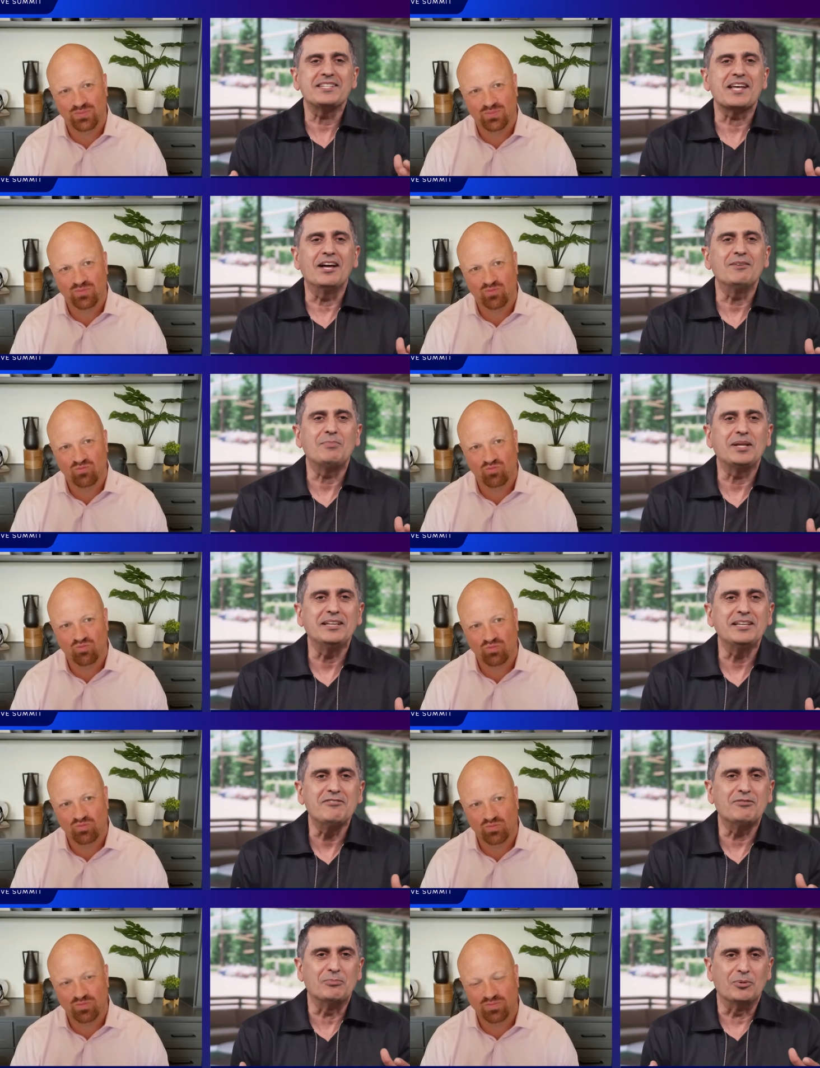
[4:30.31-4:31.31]
Speaker 1: is
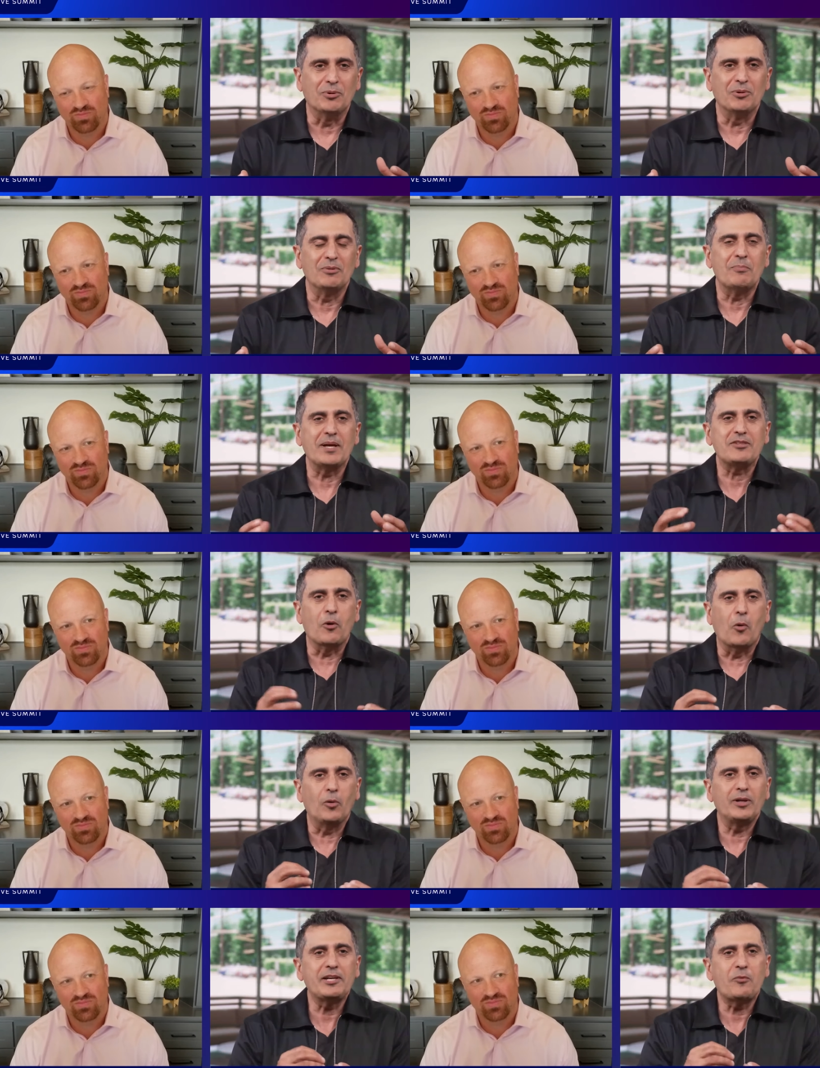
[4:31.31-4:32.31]
unbelievable, but the
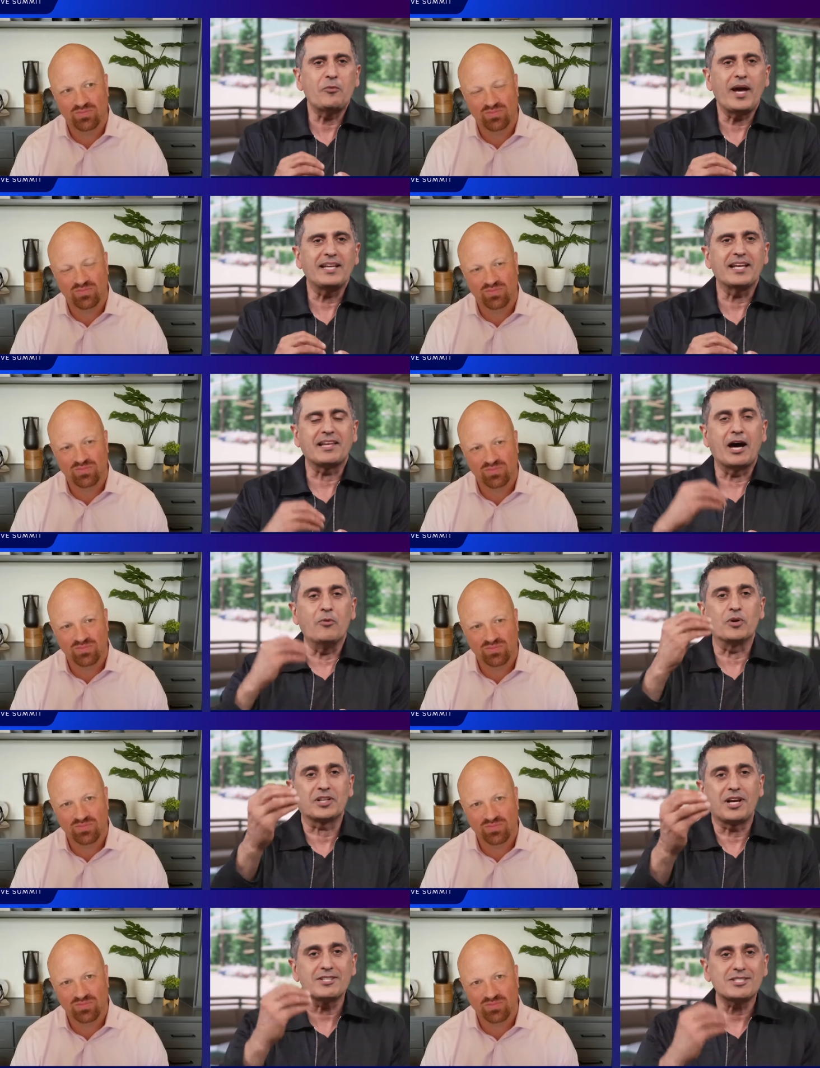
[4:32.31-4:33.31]
only way that
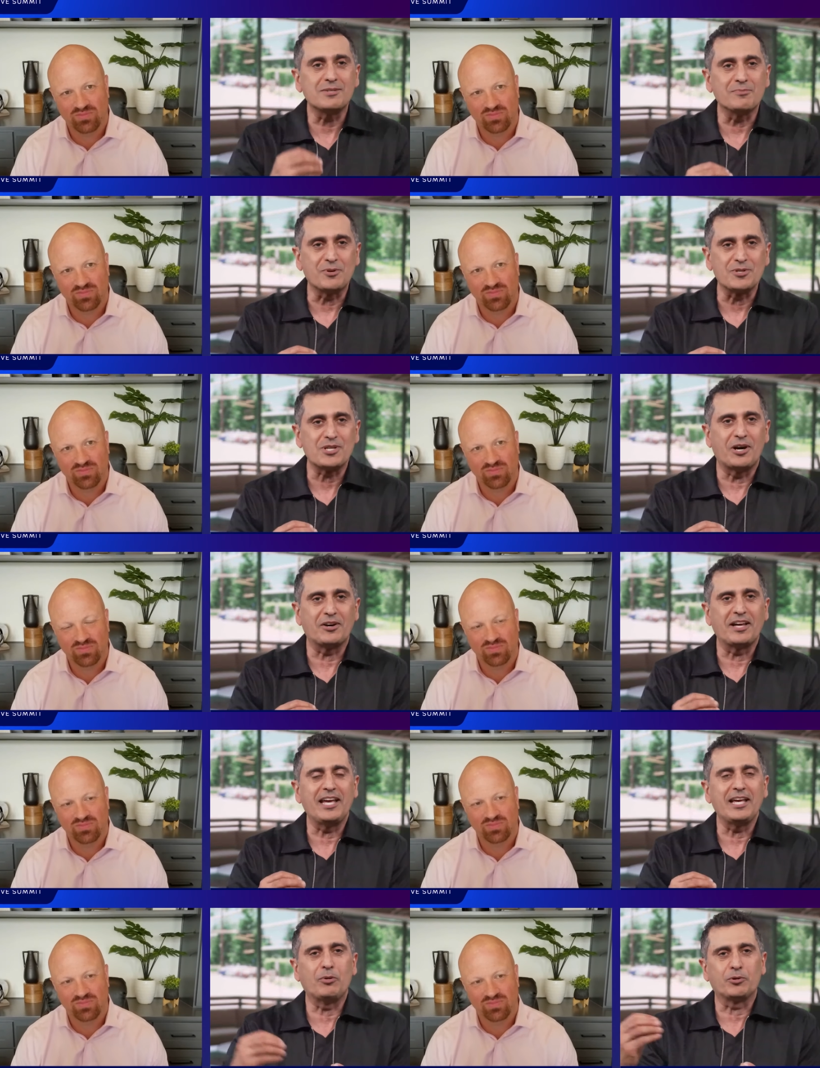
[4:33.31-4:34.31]
our customers are
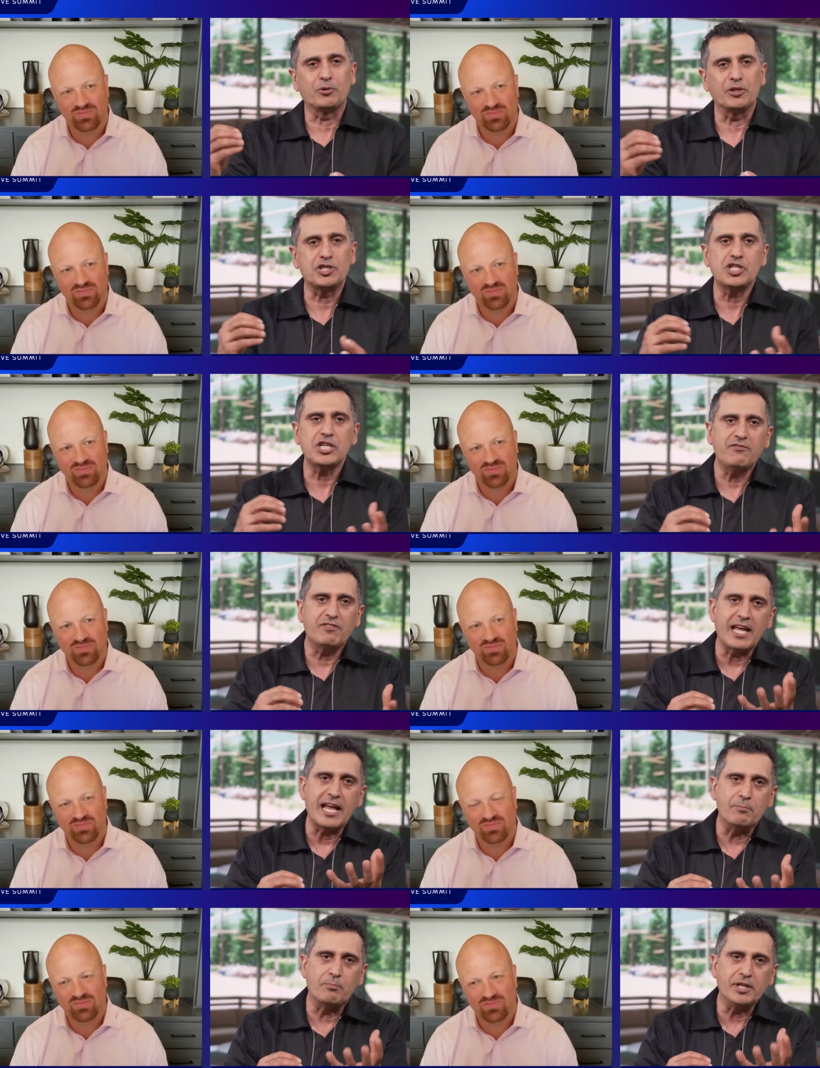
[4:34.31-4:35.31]
able to achieve
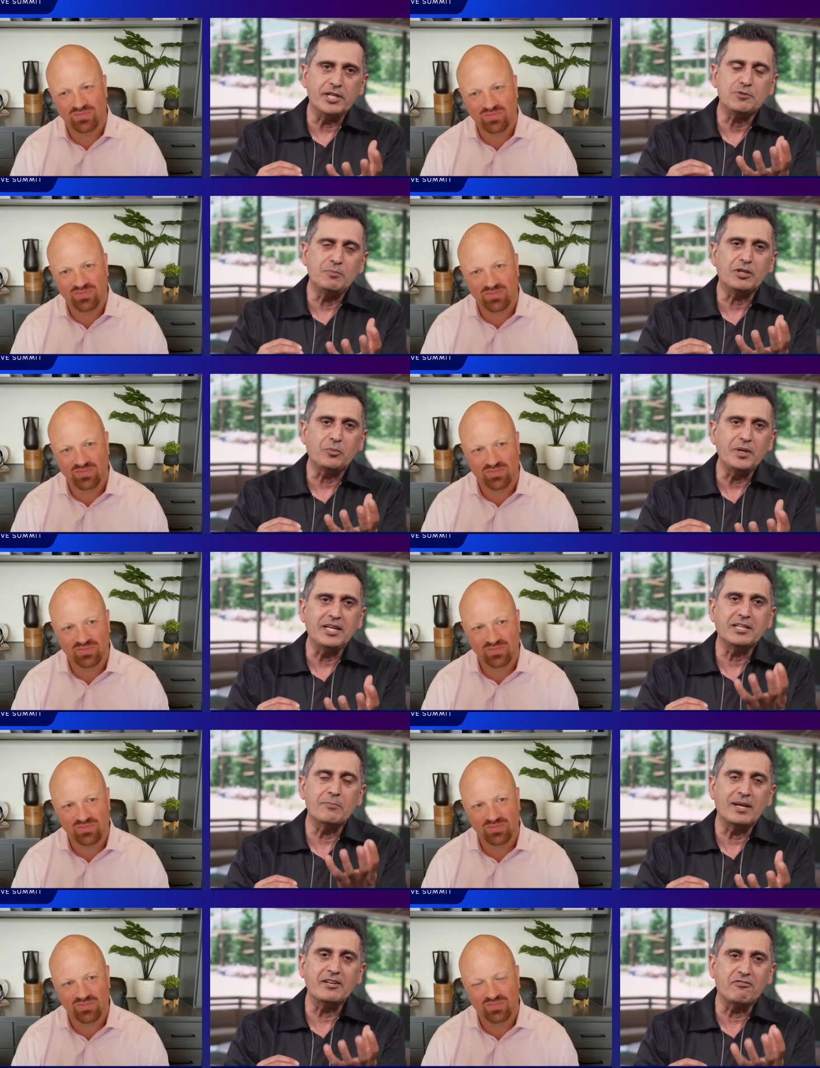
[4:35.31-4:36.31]
it and bridge
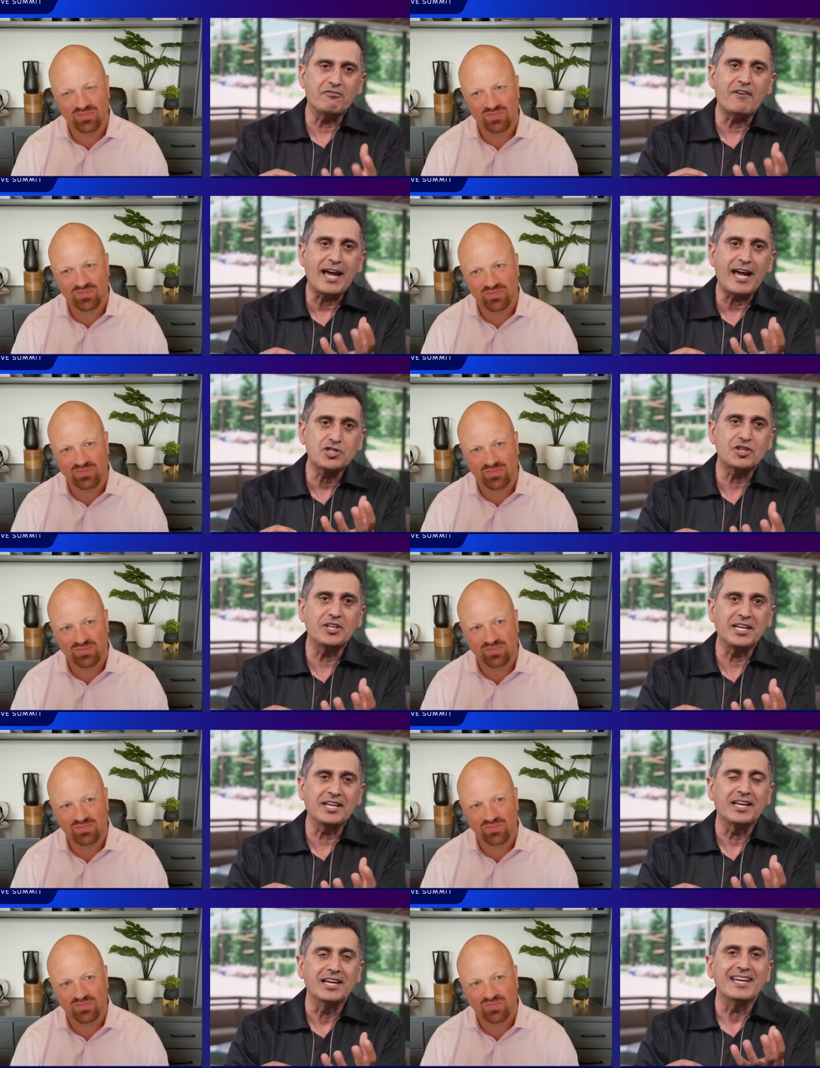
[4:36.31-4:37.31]
between the
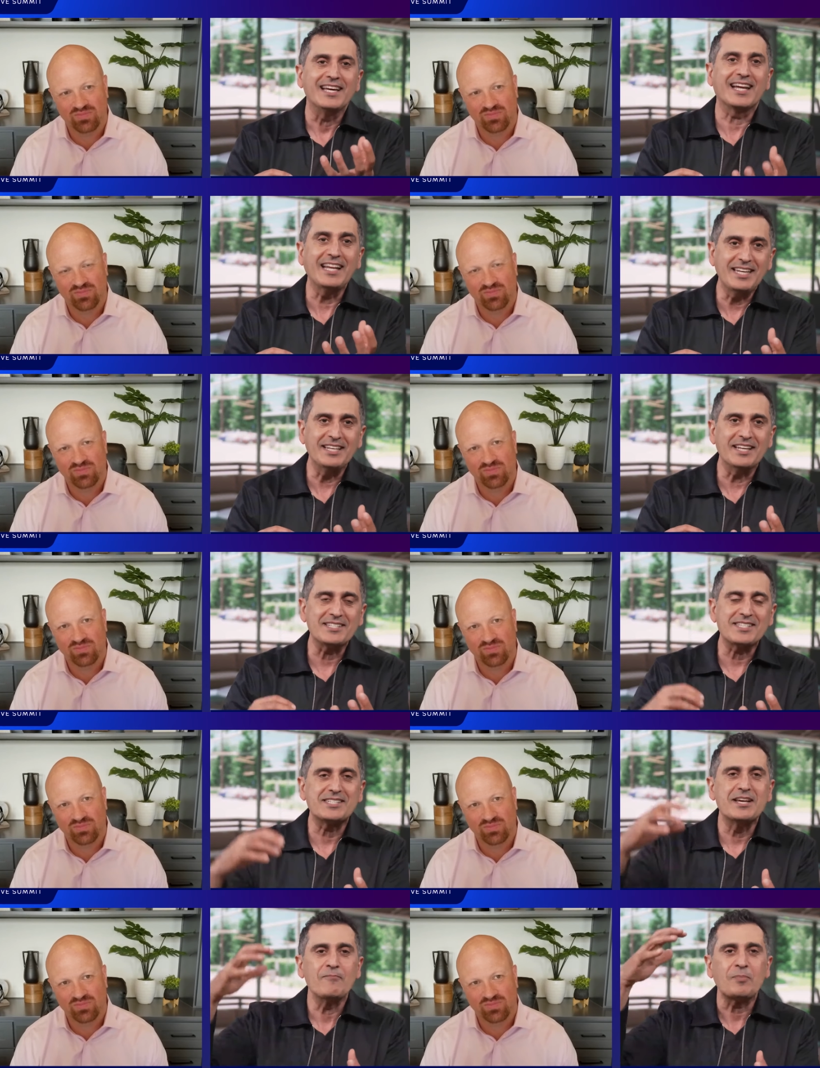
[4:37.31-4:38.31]
manufacturing
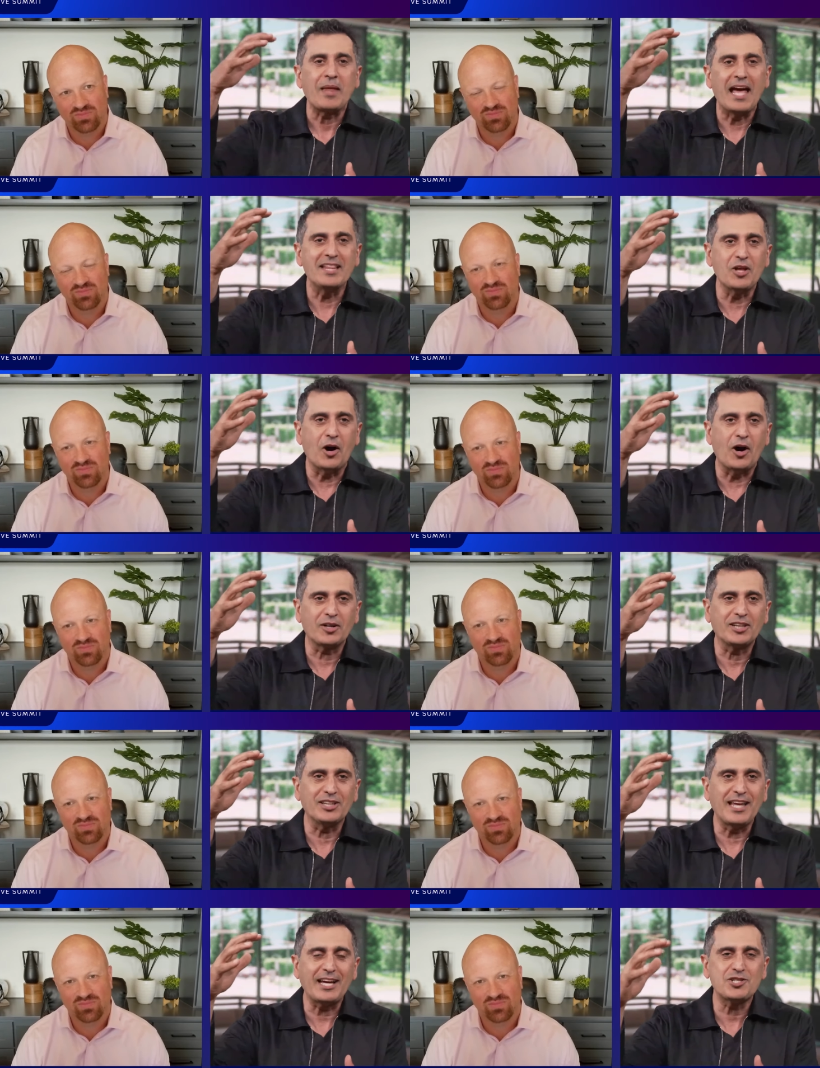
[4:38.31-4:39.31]
readiness and the
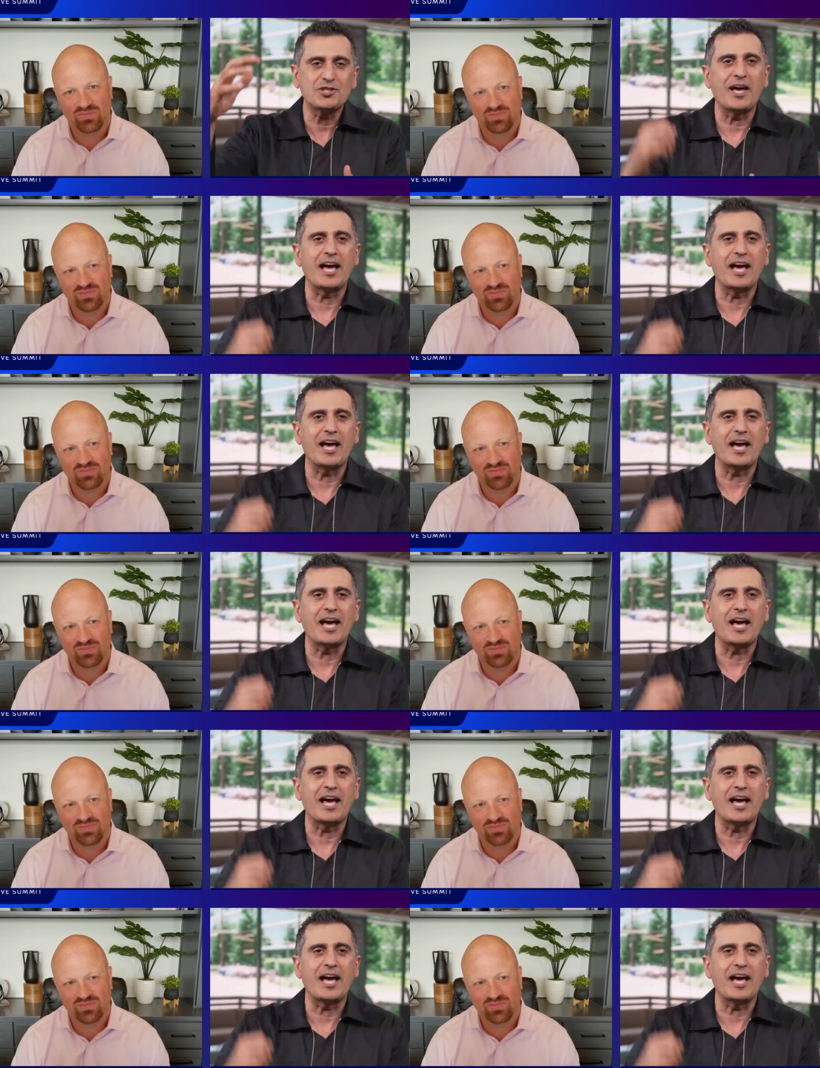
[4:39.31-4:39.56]
architecture